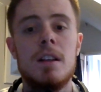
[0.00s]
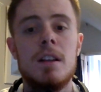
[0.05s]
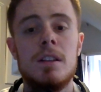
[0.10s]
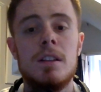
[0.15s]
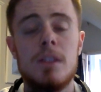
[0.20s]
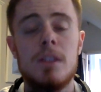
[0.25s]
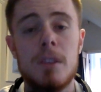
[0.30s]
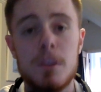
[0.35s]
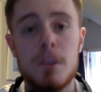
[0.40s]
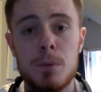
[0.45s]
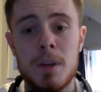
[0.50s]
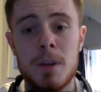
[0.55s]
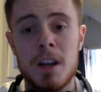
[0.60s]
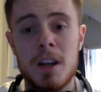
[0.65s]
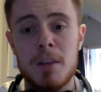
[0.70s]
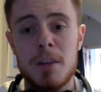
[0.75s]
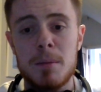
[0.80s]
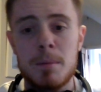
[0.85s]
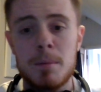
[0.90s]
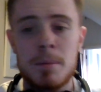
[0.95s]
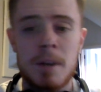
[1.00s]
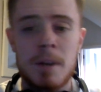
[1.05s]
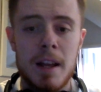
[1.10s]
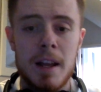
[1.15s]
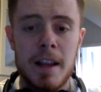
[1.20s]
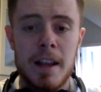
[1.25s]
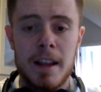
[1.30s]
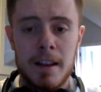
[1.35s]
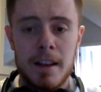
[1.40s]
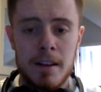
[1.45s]
So this week I've been
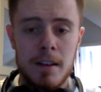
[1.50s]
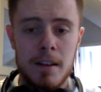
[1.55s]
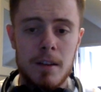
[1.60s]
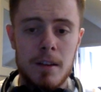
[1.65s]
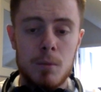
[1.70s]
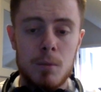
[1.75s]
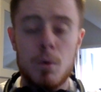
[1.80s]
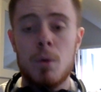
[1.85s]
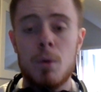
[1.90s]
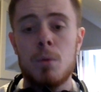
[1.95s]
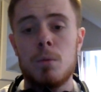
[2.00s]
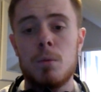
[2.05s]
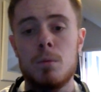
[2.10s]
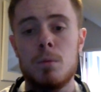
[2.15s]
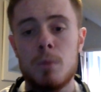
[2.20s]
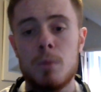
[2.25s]
playing, well,